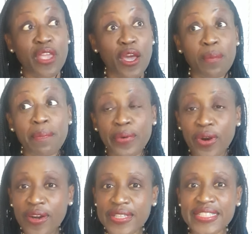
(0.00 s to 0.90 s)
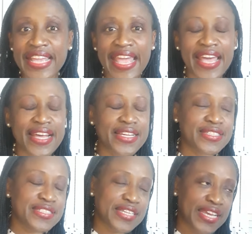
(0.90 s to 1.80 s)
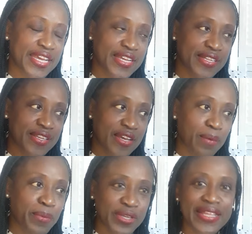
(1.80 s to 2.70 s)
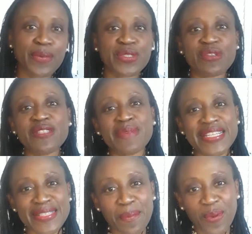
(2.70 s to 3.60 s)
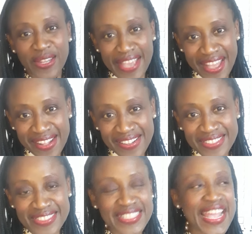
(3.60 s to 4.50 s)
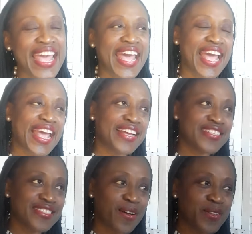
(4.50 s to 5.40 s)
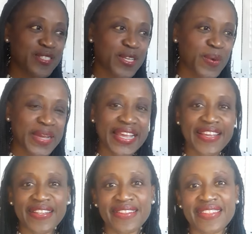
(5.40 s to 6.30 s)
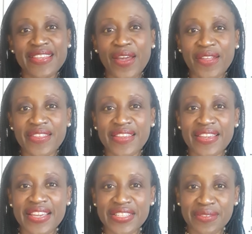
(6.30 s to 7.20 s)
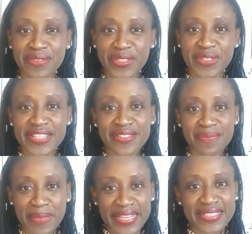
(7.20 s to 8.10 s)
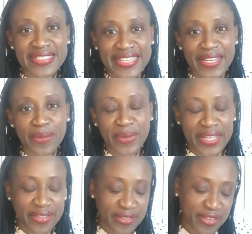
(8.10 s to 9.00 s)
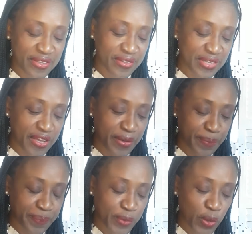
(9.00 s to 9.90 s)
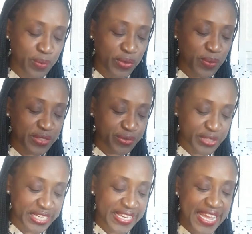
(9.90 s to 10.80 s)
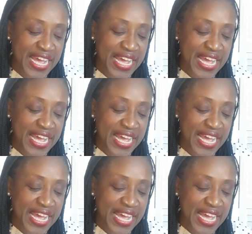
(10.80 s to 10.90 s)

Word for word: a book and in a book that was written by someone else and also in the the interview that Meghan did with um, Oprah Winfrey.